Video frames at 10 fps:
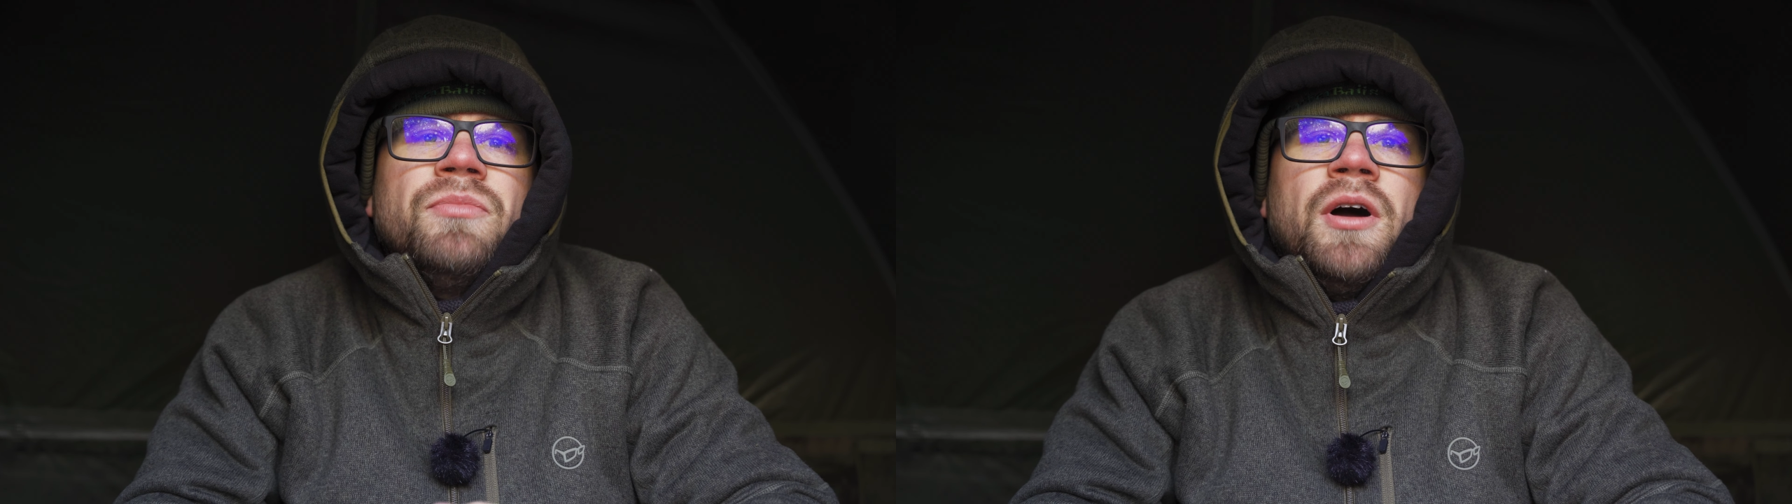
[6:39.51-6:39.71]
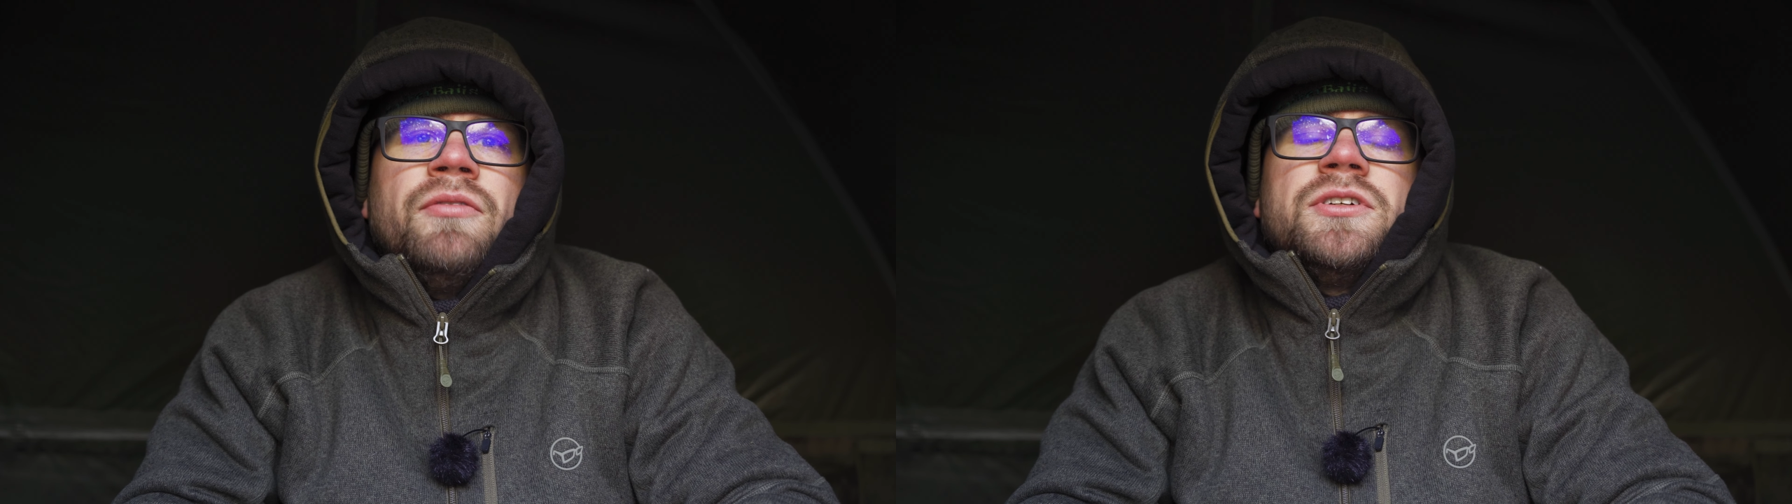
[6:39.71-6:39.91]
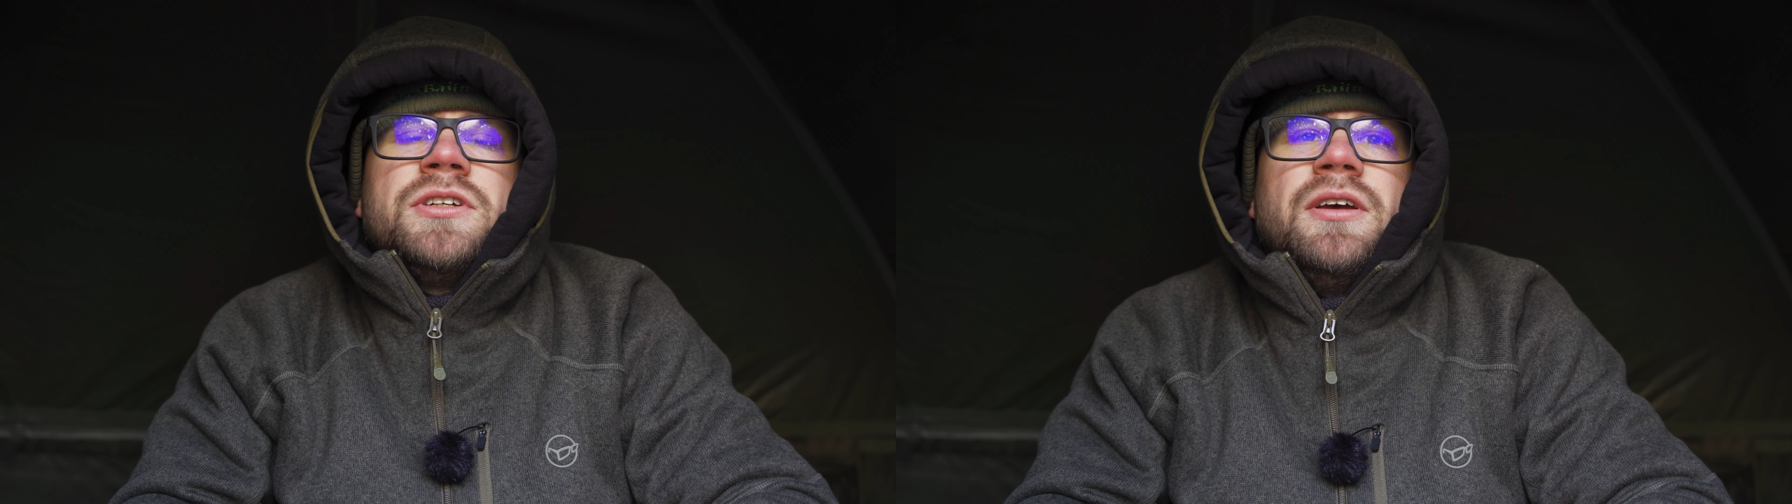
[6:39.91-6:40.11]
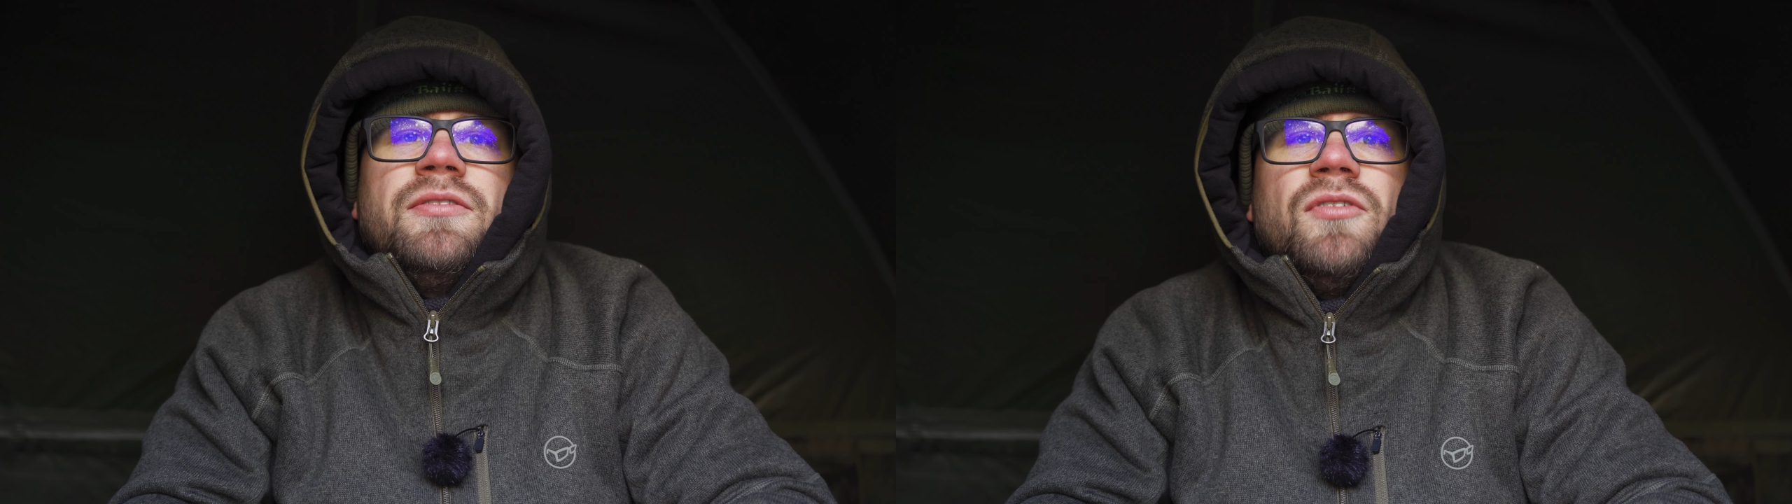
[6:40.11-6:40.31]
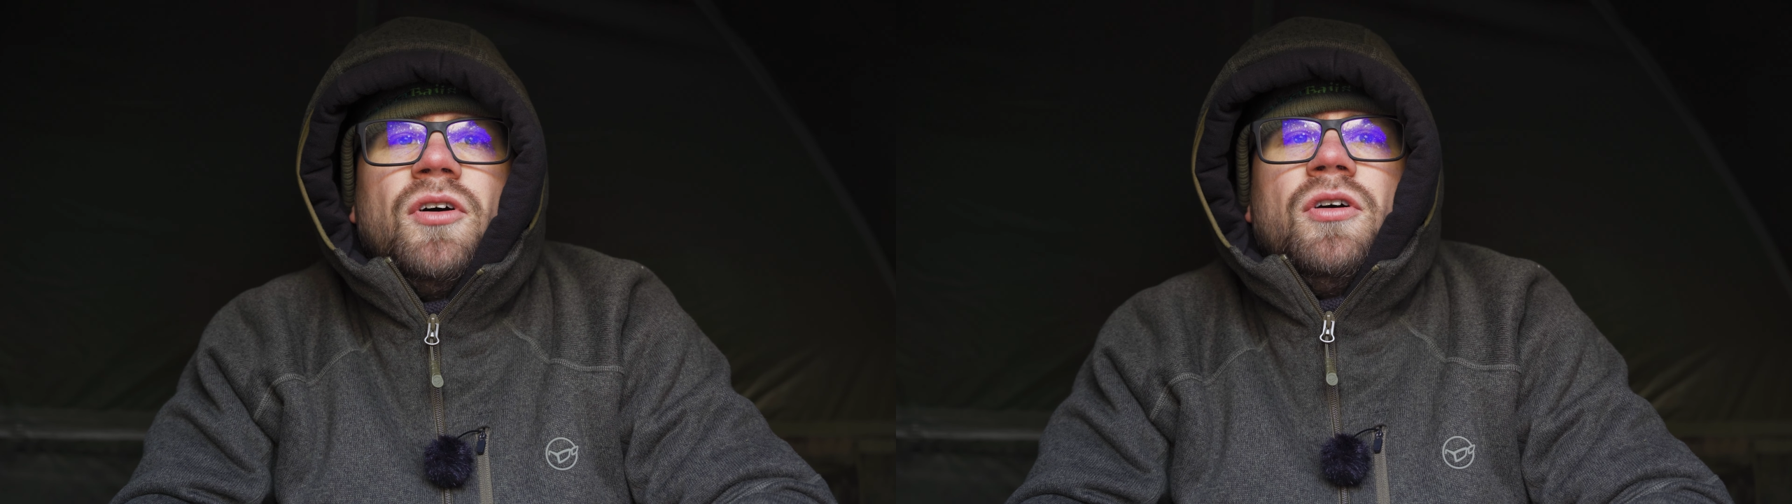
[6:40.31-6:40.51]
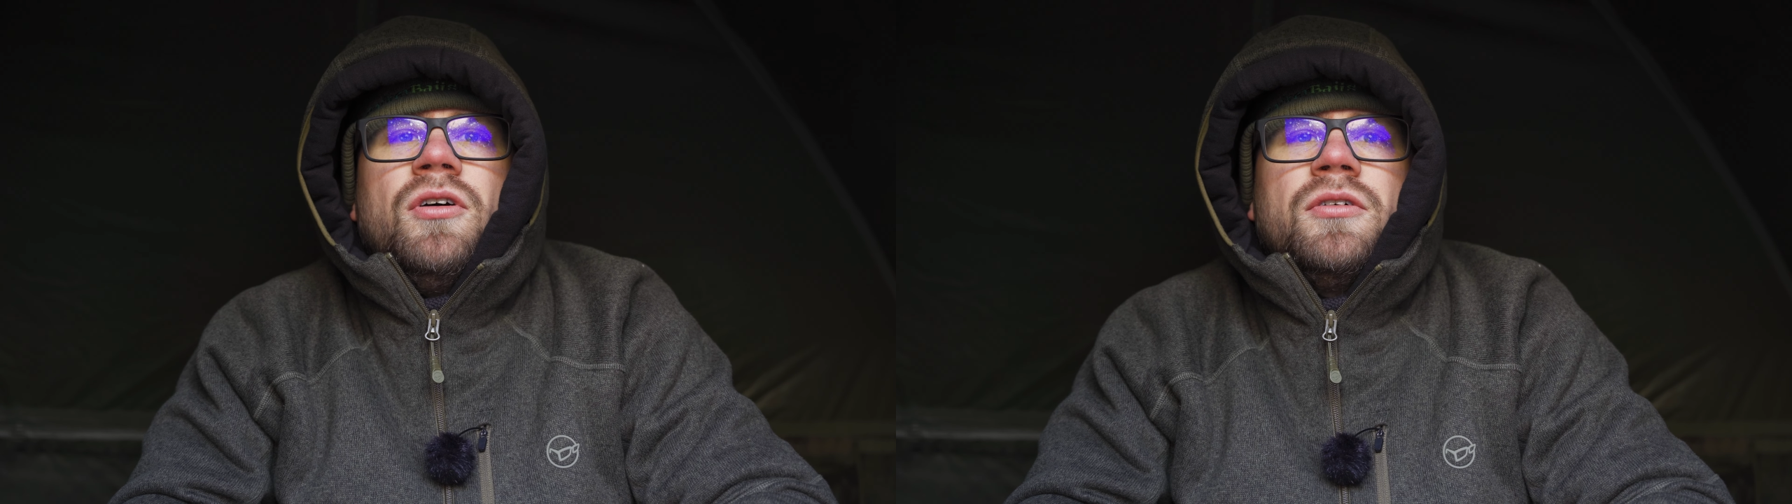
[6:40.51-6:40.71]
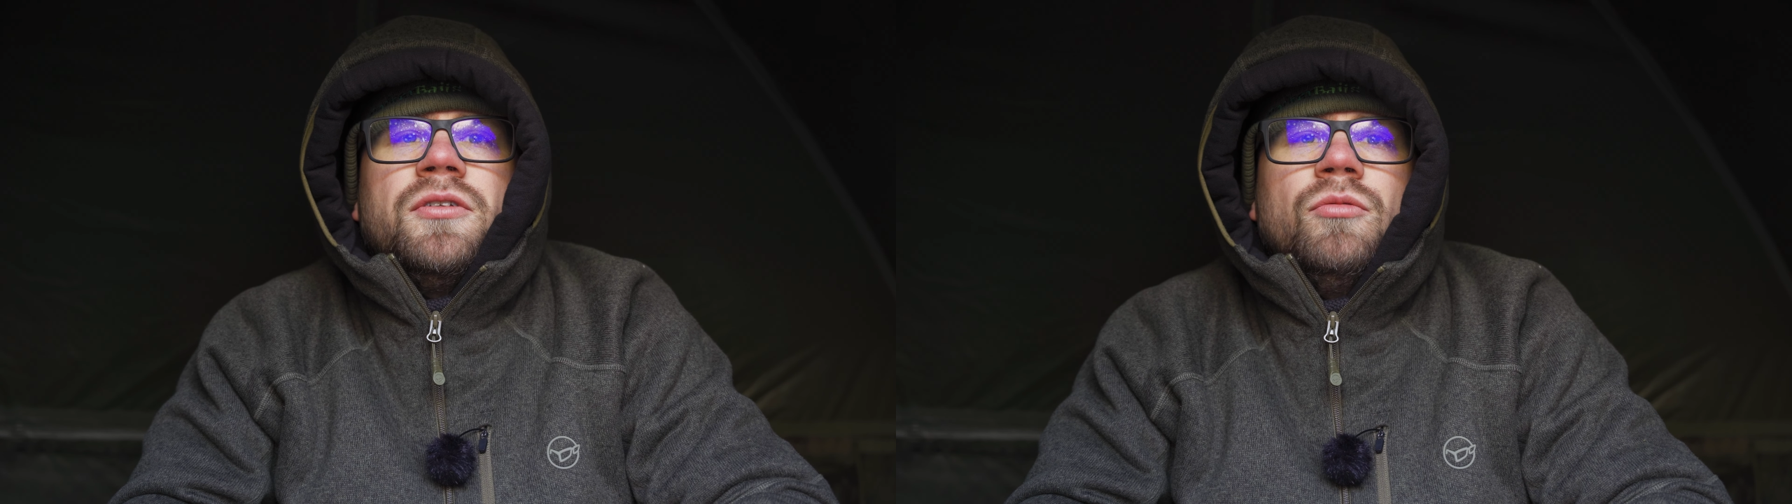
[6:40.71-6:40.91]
Obviously for